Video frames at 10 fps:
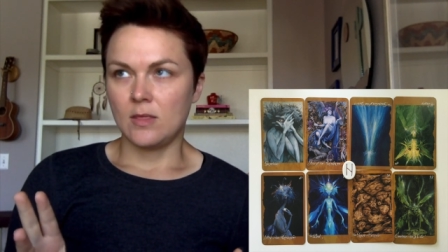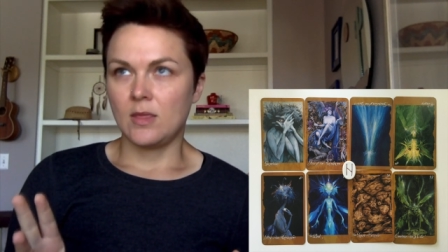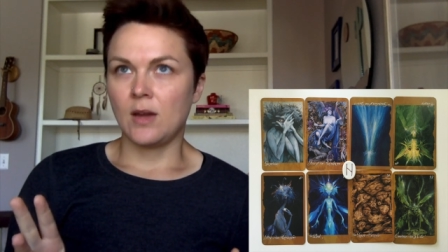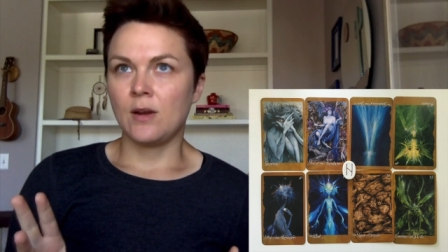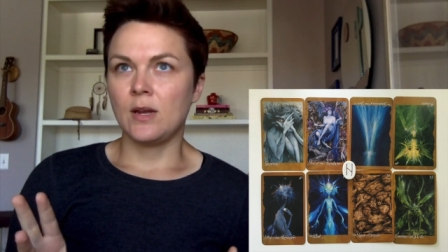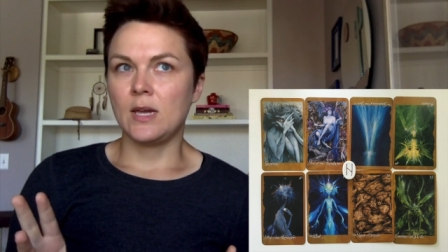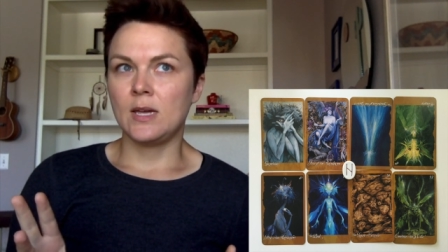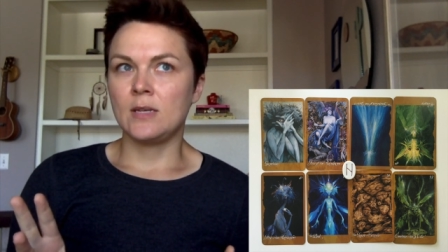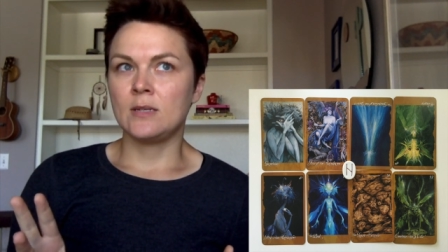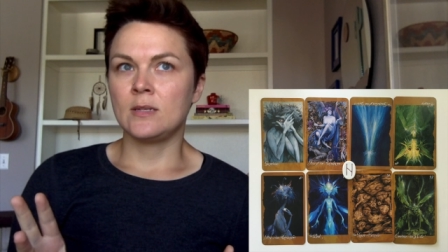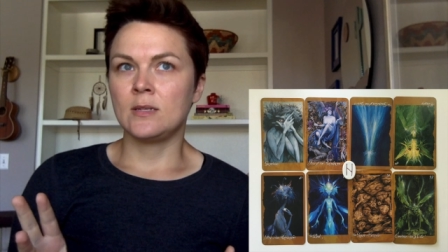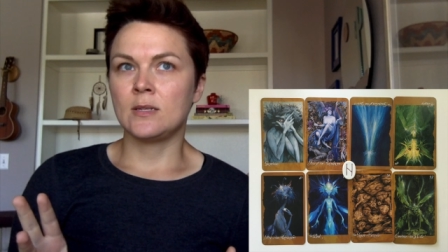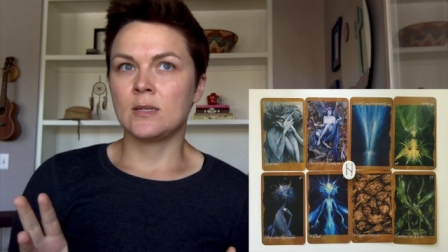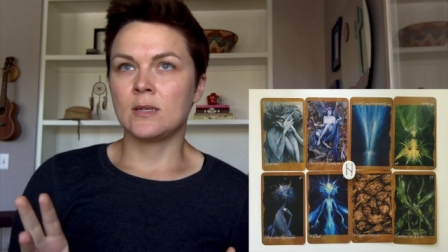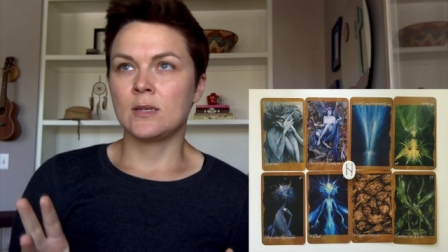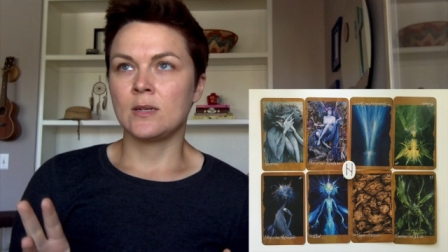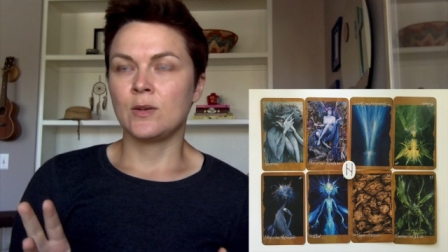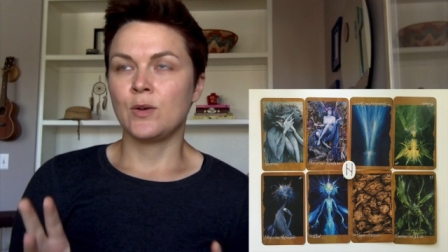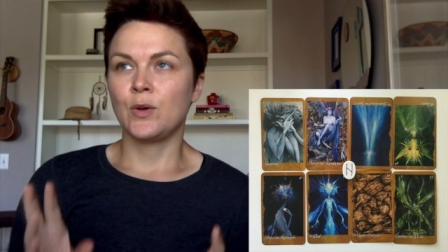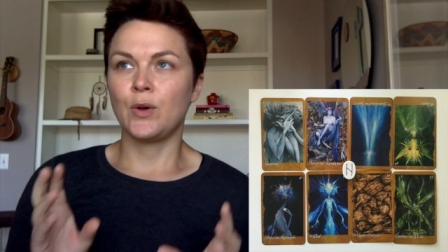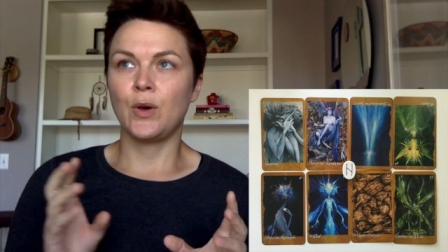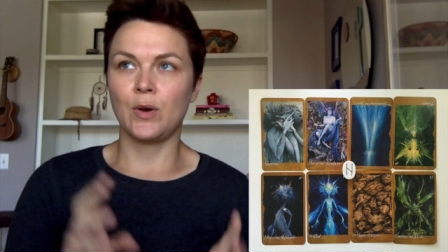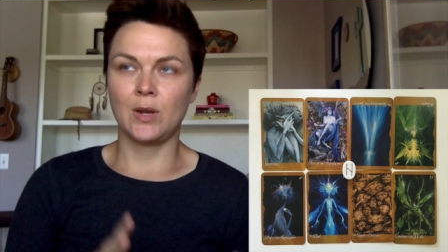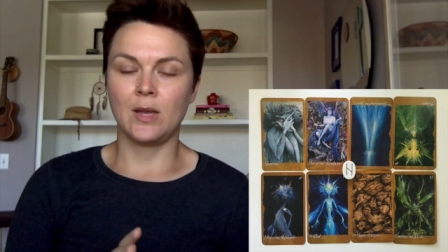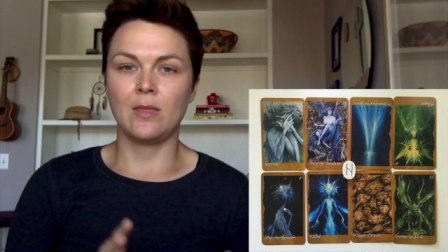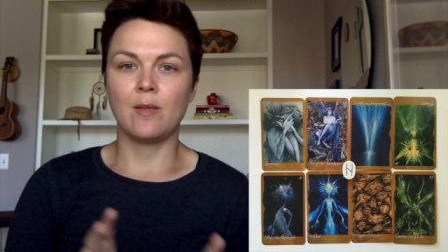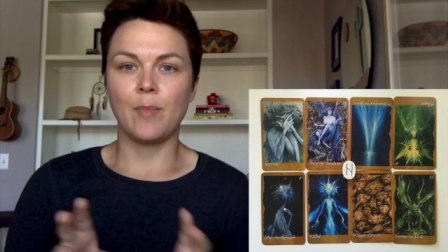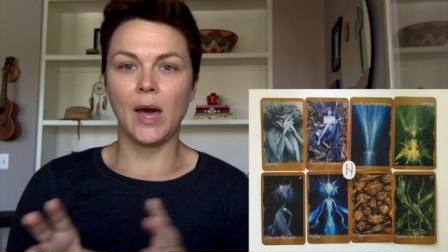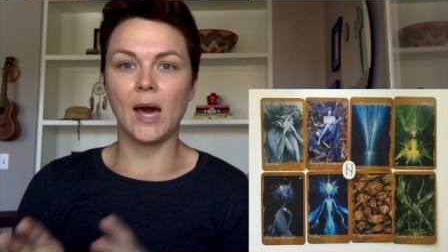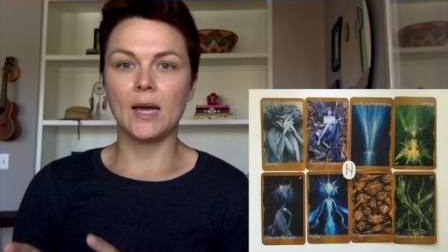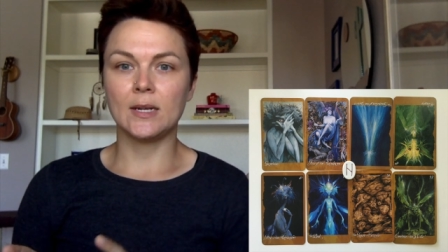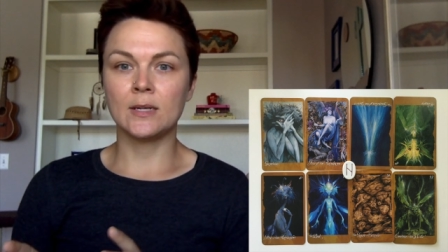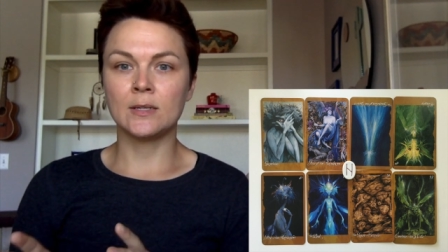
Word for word: There is good in the bad.